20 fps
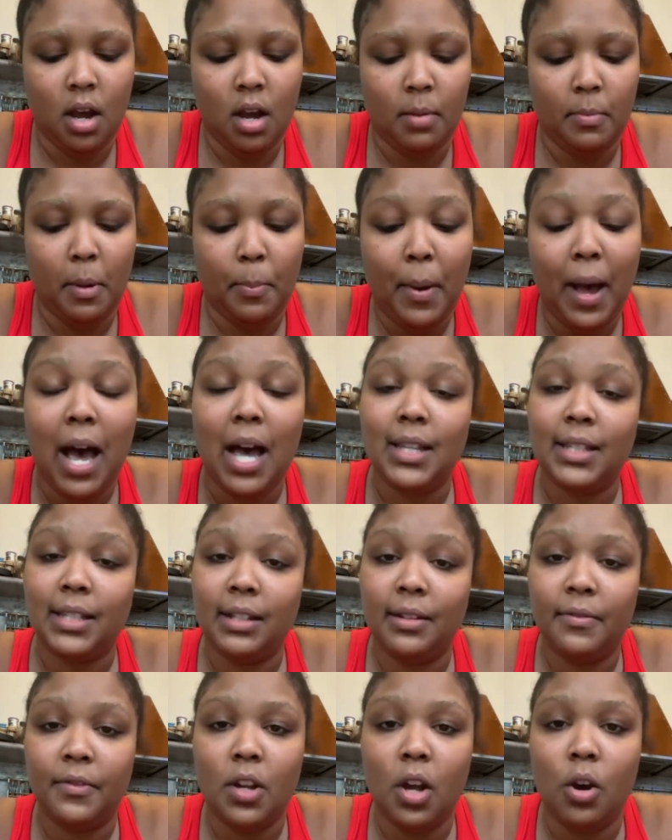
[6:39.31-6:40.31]
a
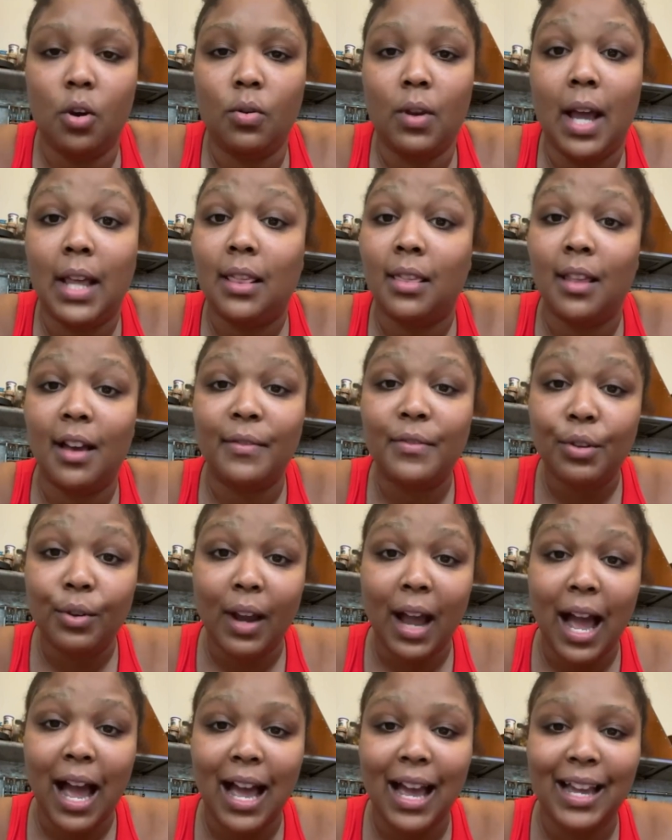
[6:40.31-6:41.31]
positive note. I love you
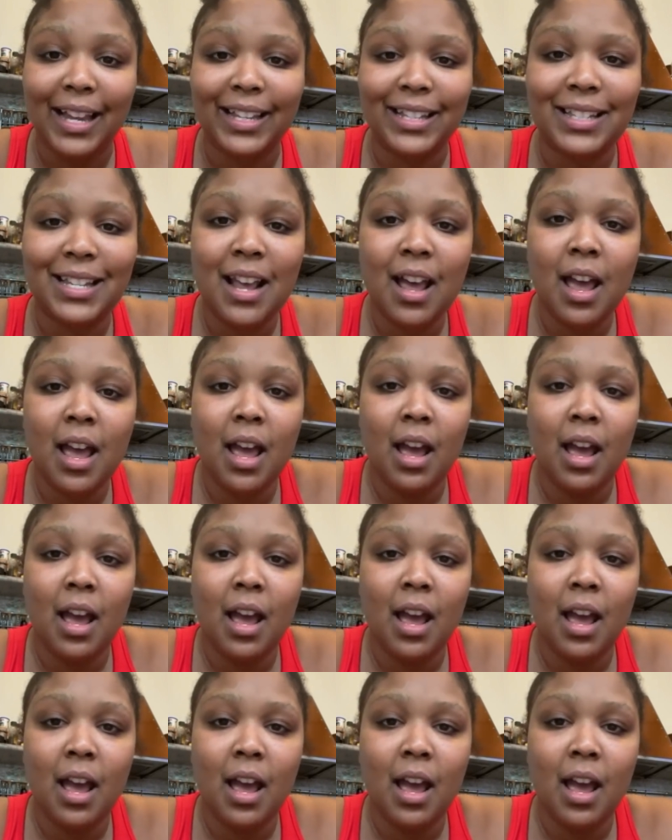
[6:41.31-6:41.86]
guys.